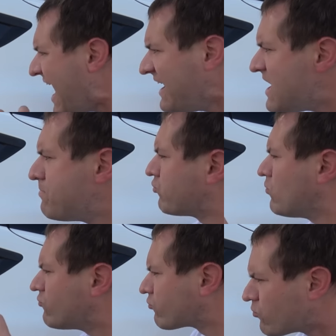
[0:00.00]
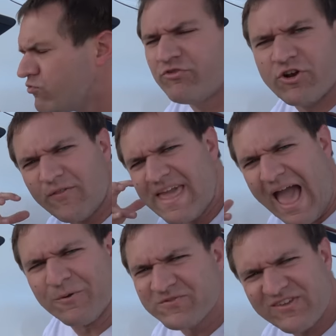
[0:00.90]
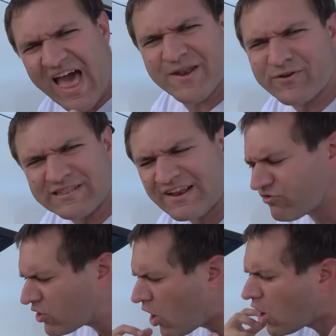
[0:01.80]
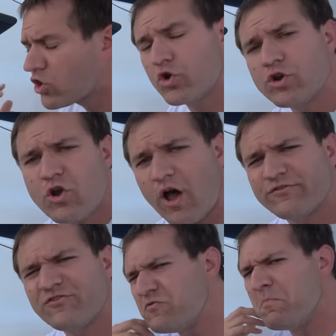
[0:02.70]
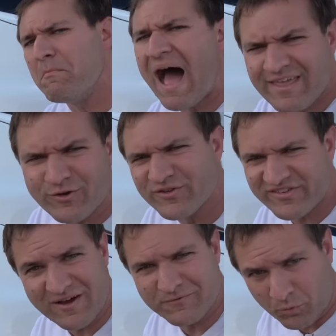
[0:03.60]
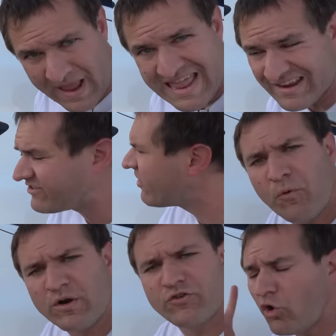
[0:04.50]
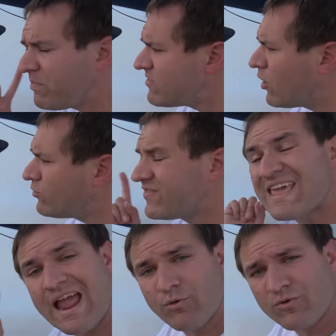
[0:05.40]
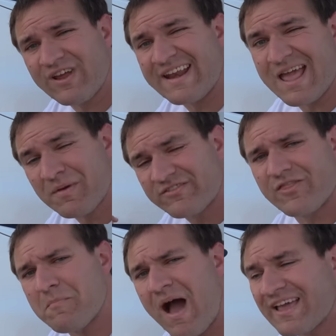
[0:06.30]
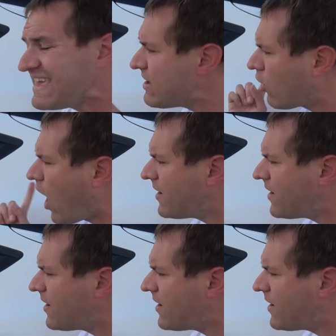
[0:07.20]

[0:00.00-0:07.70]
any protrusion on the outside of an electric car could cost you miles of range. Ford told me though that the aerodynamics of the Mach-E are